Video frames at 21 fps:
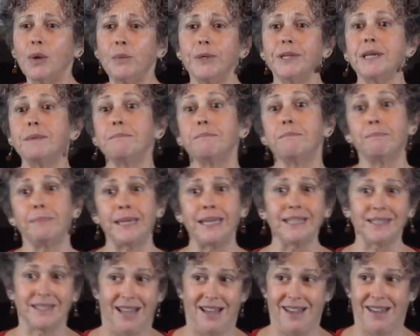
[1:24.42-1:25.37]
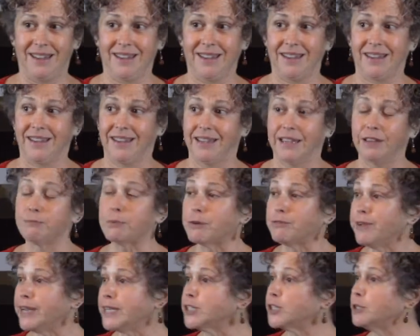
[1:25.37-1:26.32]
What would it be like if
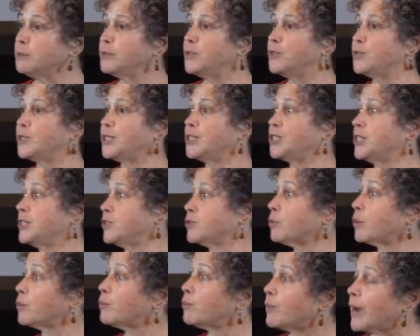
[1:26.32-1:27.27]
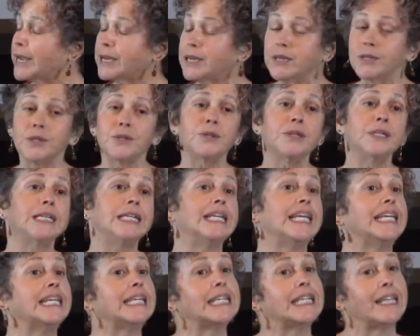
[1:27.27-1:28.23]
professional musicians were regularly
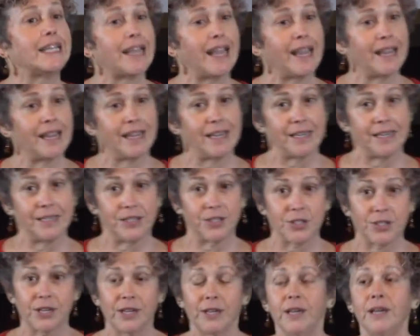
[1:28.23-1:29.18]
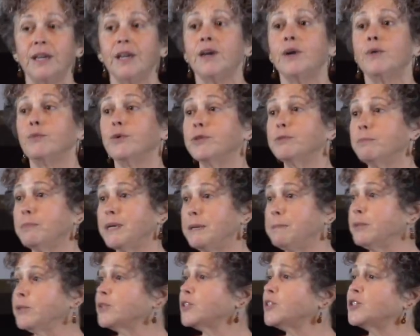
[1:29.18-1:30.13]
engaged with
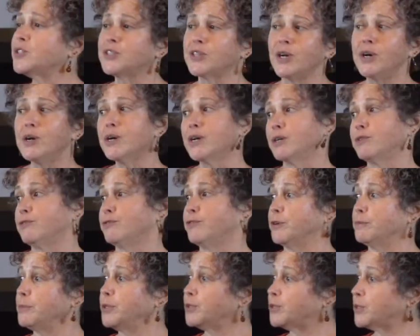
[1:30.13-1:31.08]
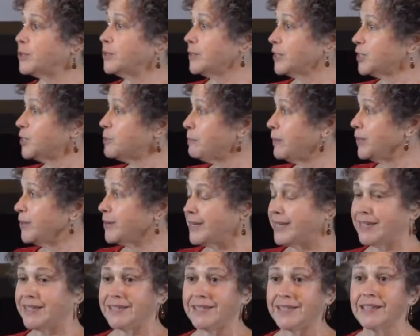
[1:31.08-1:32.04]
people starved for musical
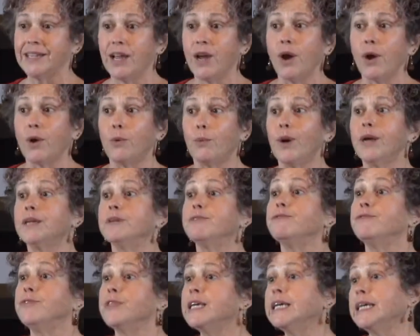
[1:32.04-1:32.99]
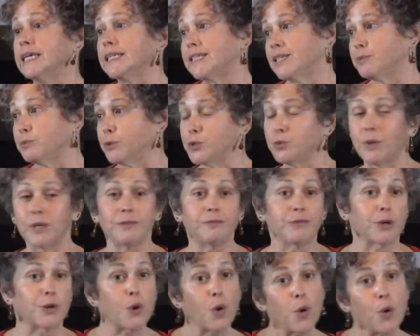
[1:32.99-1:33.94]
experience? What if this was one
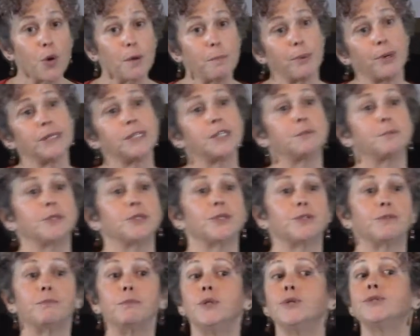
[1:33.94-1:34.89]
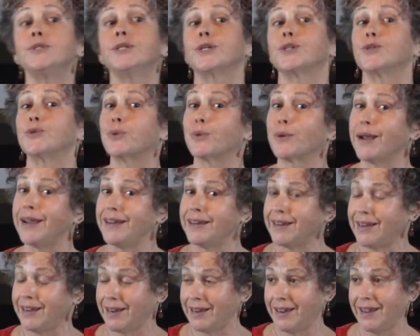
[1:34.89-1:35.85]
of the core principles of music
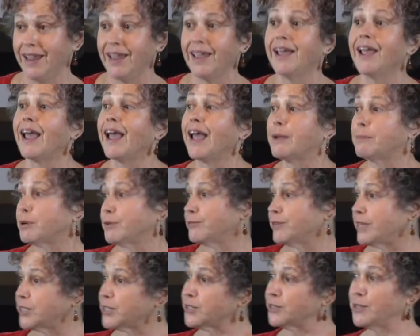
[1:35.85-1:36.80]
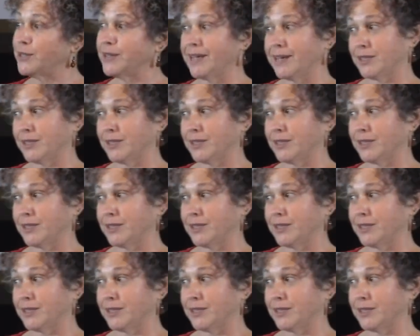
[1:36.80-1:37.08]
training and professional